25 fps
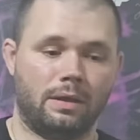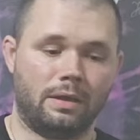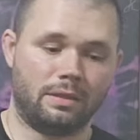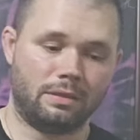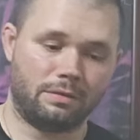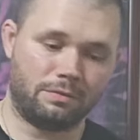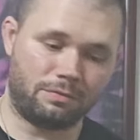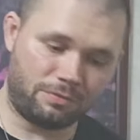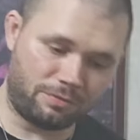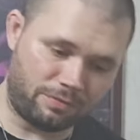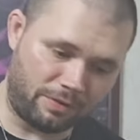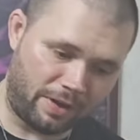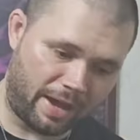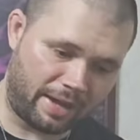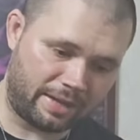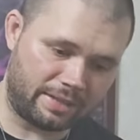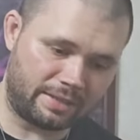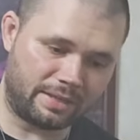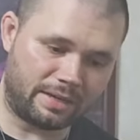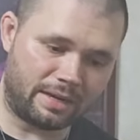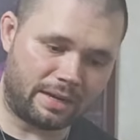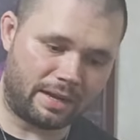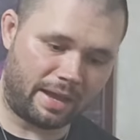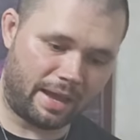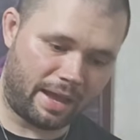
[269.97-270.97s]
And the fact
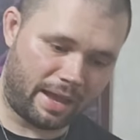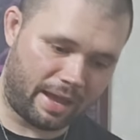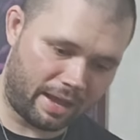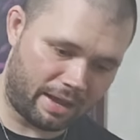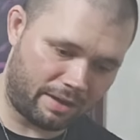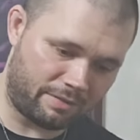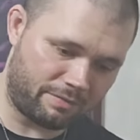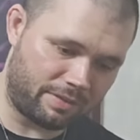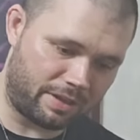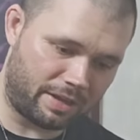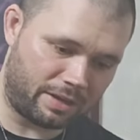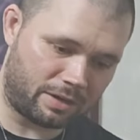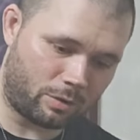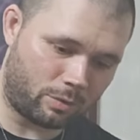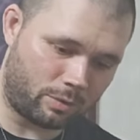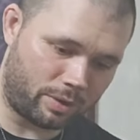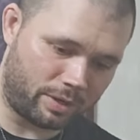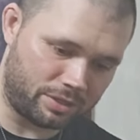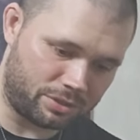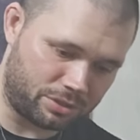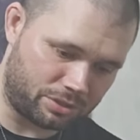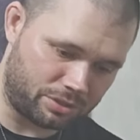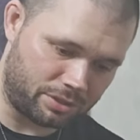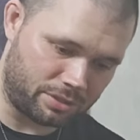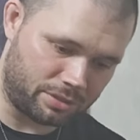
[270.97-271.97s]
that I have that
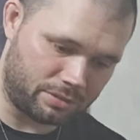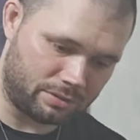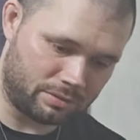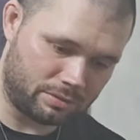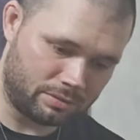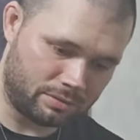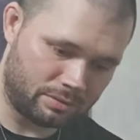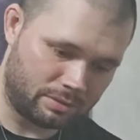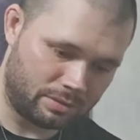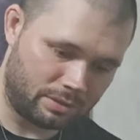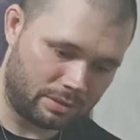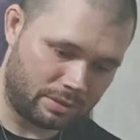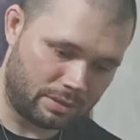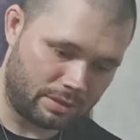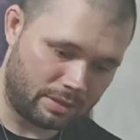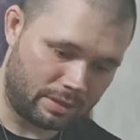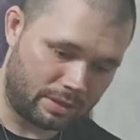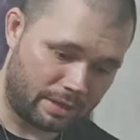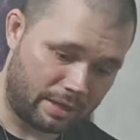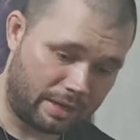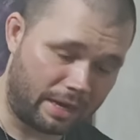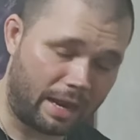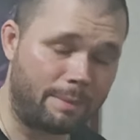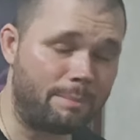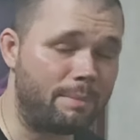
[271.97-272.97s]
question,
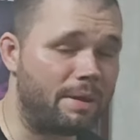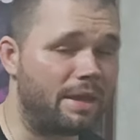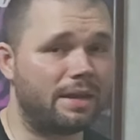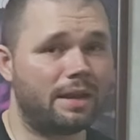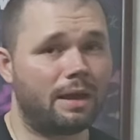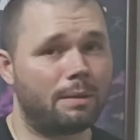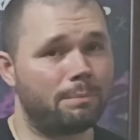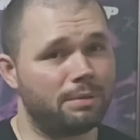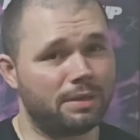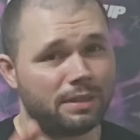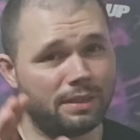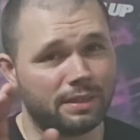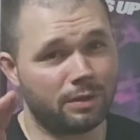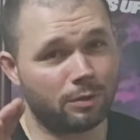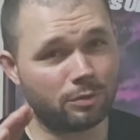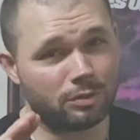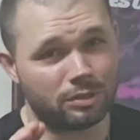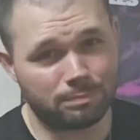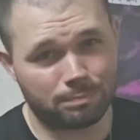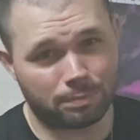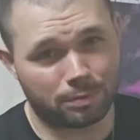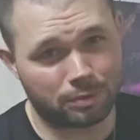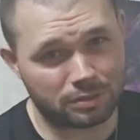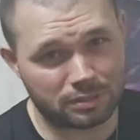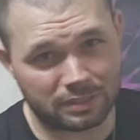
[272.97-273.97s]
and I may not be the
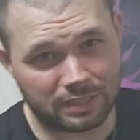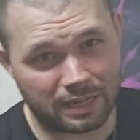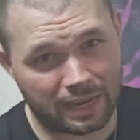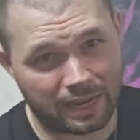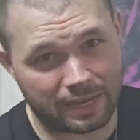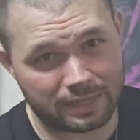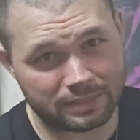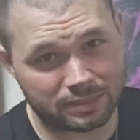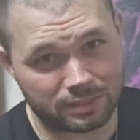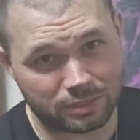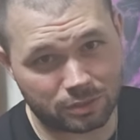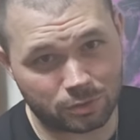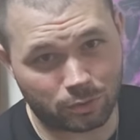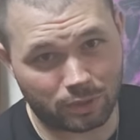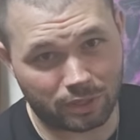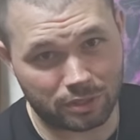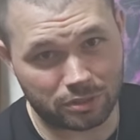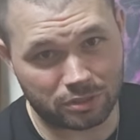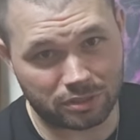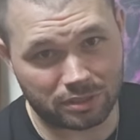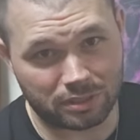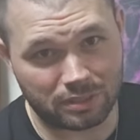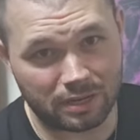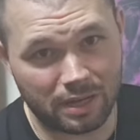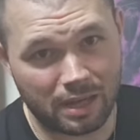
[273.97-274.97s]
only person that has this
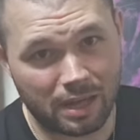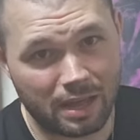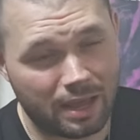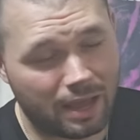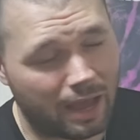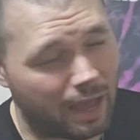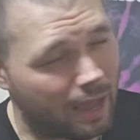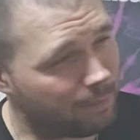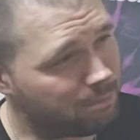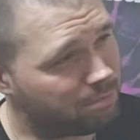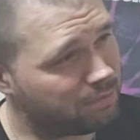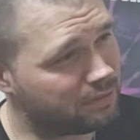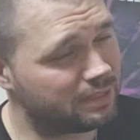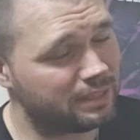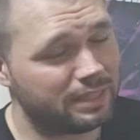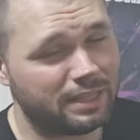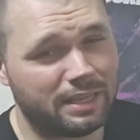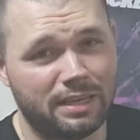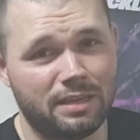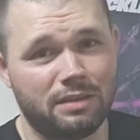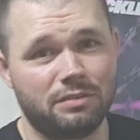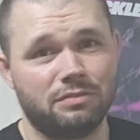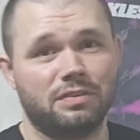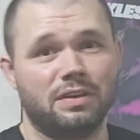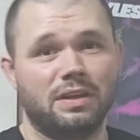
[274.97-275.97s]
question, I
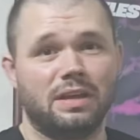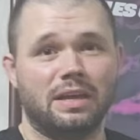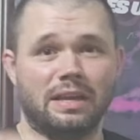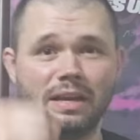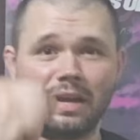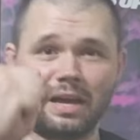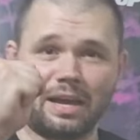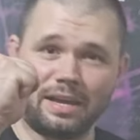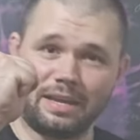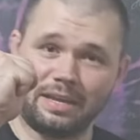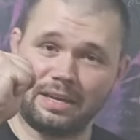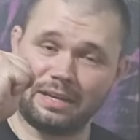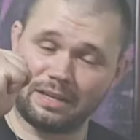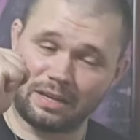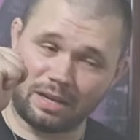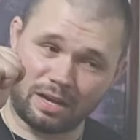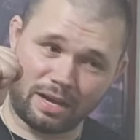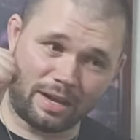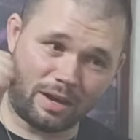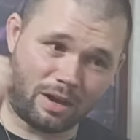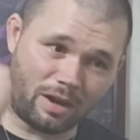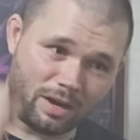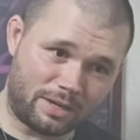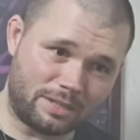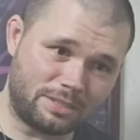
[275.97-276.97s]
believe, and I
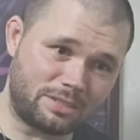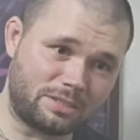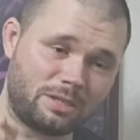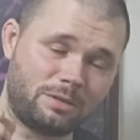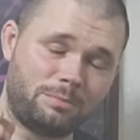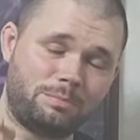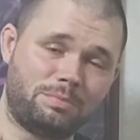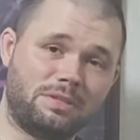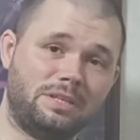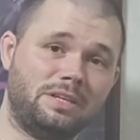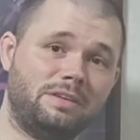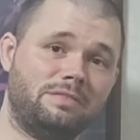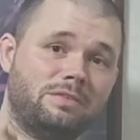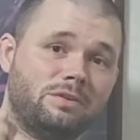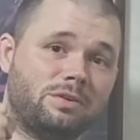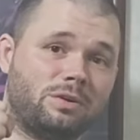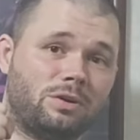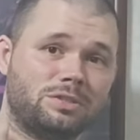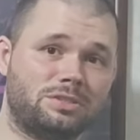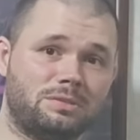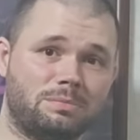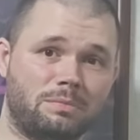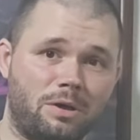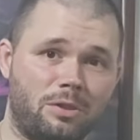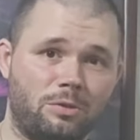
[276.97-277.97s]
honestly believe
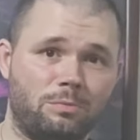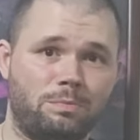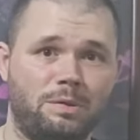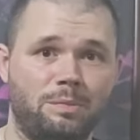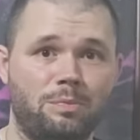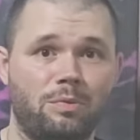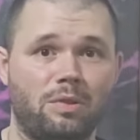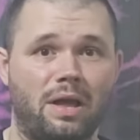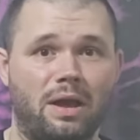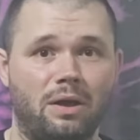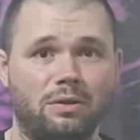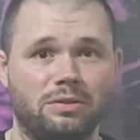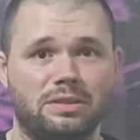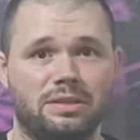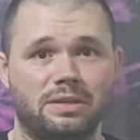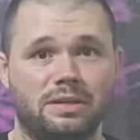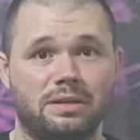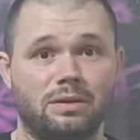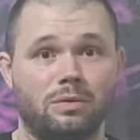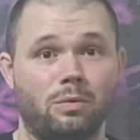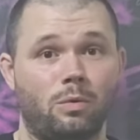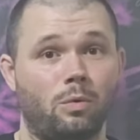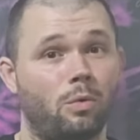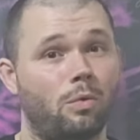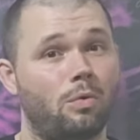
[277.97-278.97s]
there are some other people out
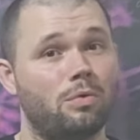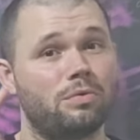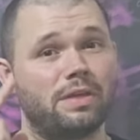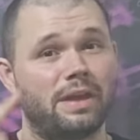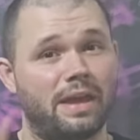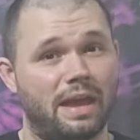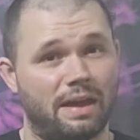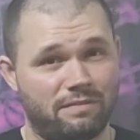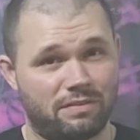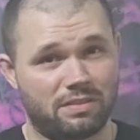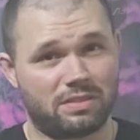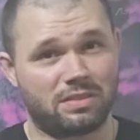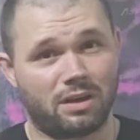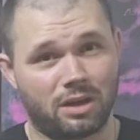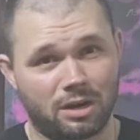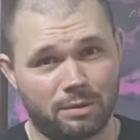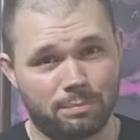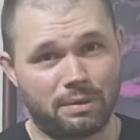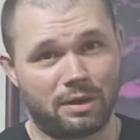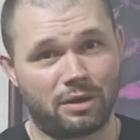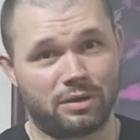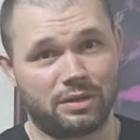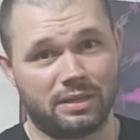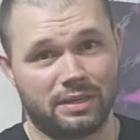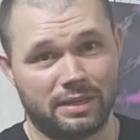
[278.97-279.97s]
there, or they haven't thought
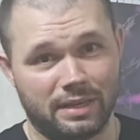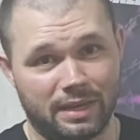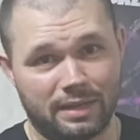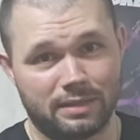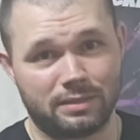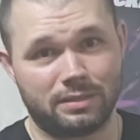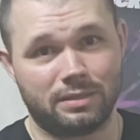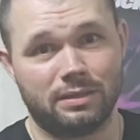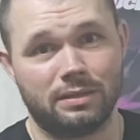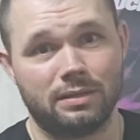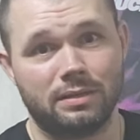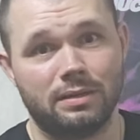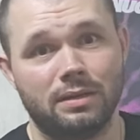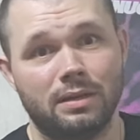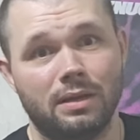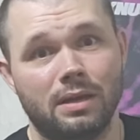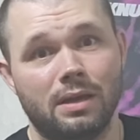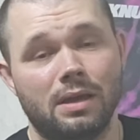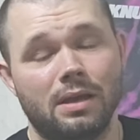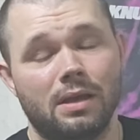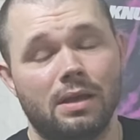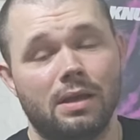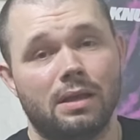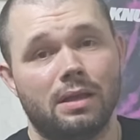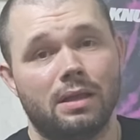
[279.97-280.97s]
about it yet,
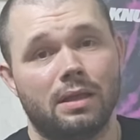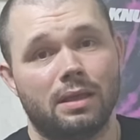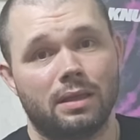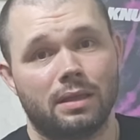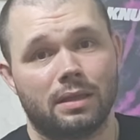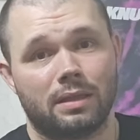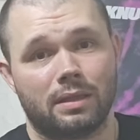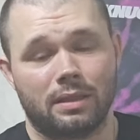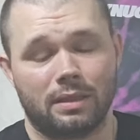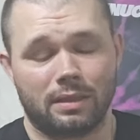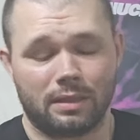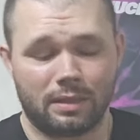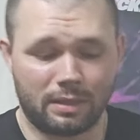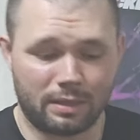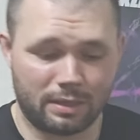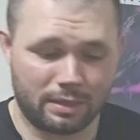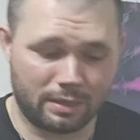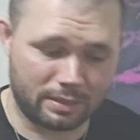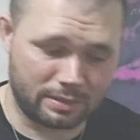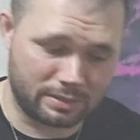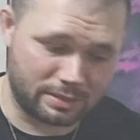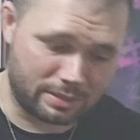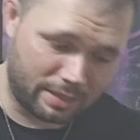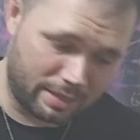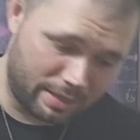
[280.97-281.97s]

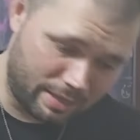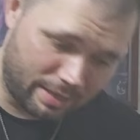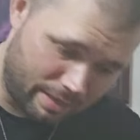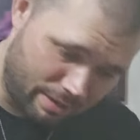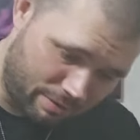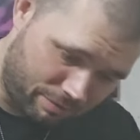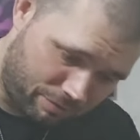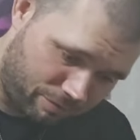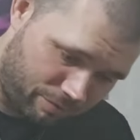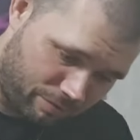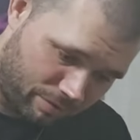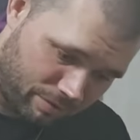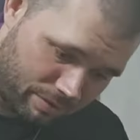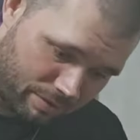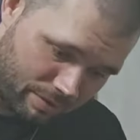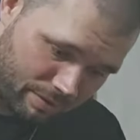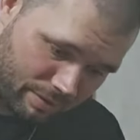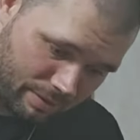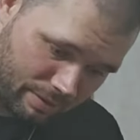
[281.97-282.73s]
is if